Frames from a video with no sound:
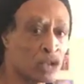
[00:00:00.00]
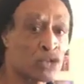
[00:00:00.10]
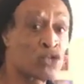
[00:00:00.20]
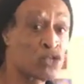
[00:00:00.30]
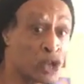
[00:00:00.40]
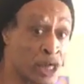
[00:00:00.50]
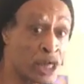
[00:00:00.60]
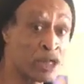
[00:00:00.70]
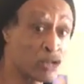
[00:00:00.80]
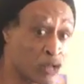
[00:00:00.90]
I'm just
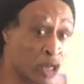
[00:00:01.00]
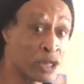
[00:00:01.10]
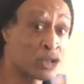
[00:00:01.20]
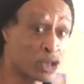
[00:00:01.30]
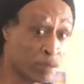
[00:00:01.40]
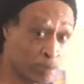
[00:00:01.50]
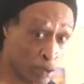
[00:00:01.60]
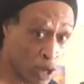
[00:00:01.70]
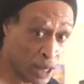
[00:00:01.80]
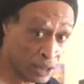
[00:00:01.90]
really
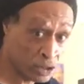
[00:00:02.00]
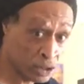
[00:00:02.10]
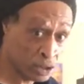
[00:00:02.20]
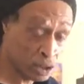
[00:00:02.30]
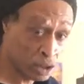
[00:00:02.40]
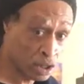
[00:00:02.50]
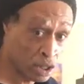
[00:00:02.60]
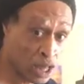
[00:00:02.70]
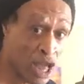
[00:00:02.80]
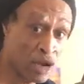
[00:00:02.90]
surprised
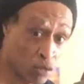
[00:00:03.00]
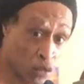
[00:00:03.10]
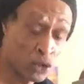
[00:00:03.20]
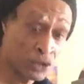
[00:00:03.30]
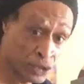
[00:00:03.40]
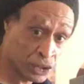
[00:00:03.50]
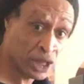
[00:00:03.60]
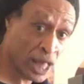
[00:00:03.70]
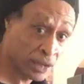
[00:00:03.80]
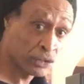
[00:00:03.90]
at what
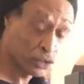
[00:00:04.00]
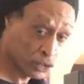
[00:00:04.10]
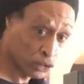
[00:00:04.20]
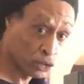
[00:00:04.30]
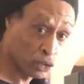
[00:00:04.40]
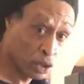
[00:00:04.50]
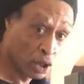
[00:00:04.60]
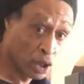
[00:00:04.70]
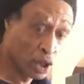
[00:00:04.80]
this can do.